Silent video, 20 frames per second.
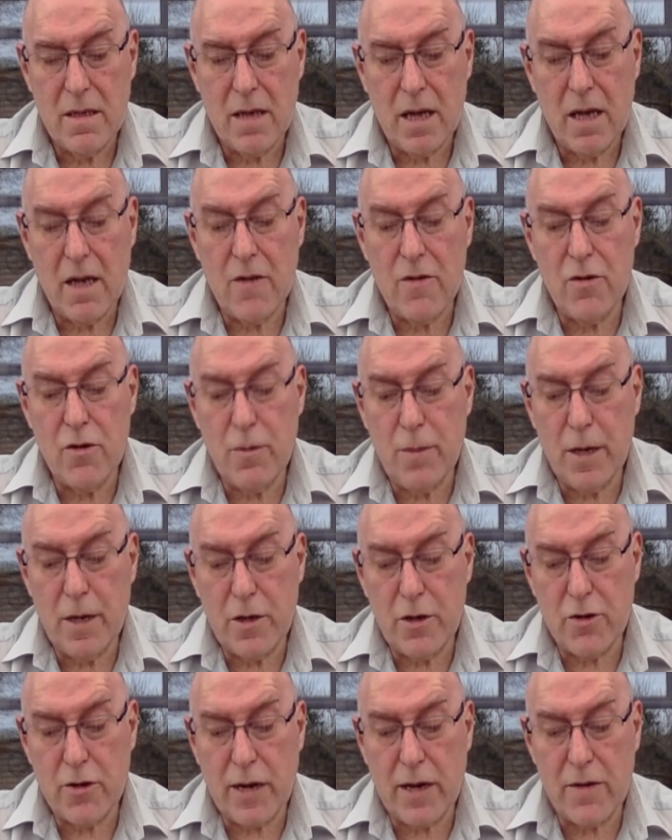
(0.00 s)
I undo my
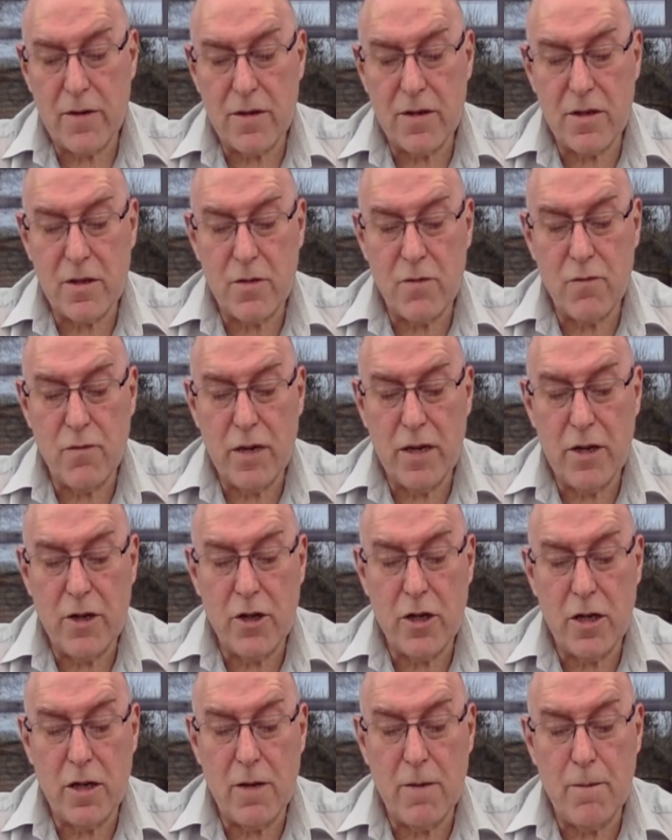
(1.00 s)
trousers and reach
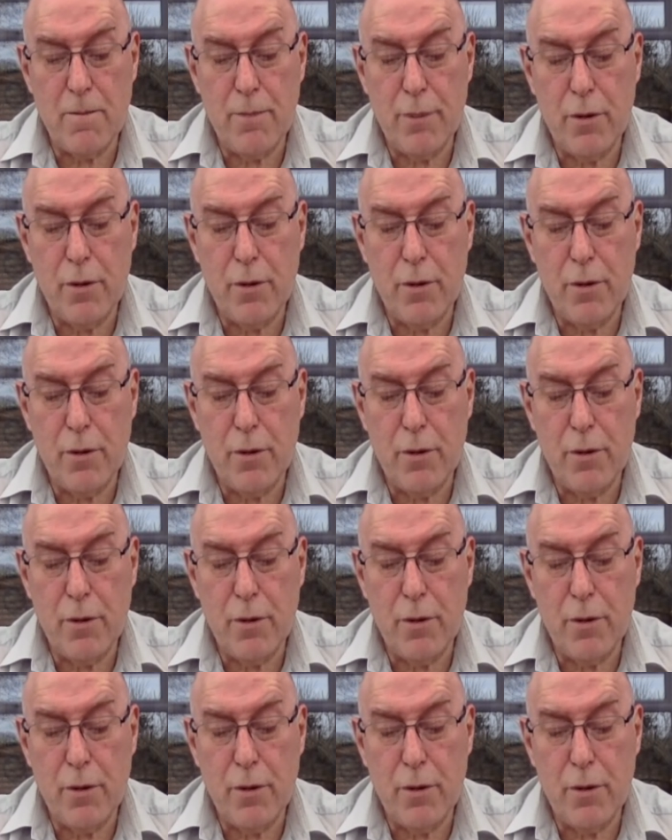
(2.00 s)
in and